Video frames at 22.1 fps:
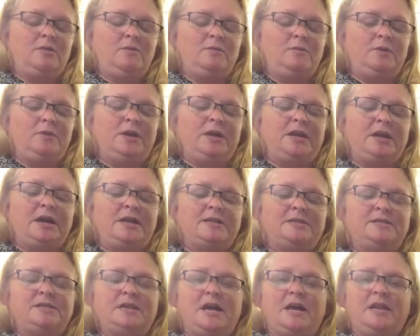when it
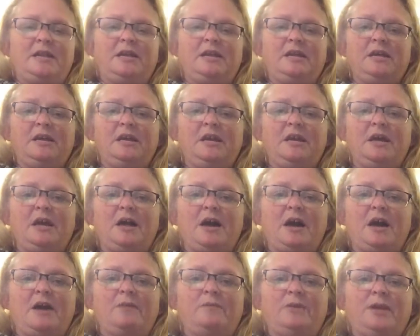got done,
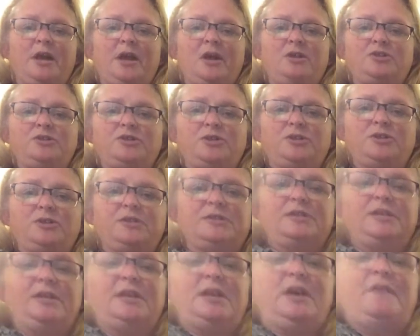when I took
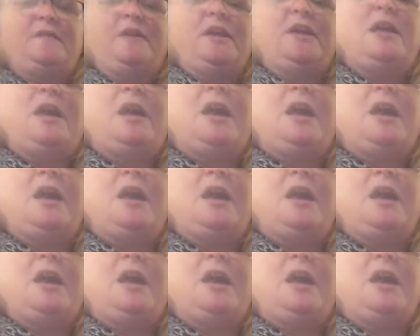this lid off,